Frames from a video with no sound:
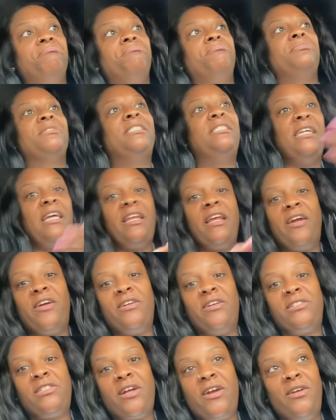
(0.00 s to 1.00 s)
because they their
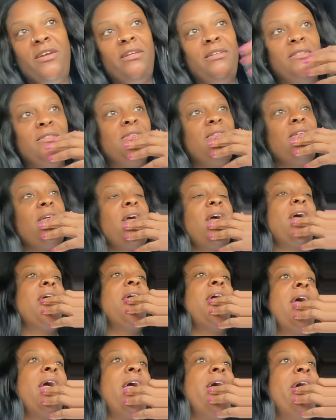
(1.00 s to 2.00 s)
attorneys.
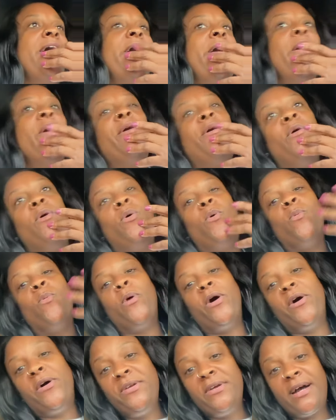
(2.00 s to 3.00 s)

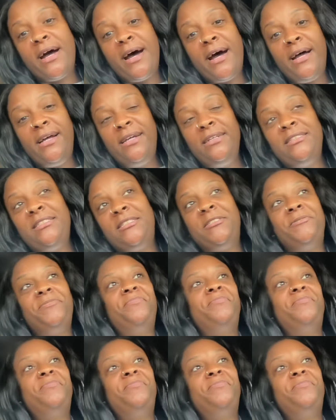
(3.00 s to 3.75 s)
Well, you guys,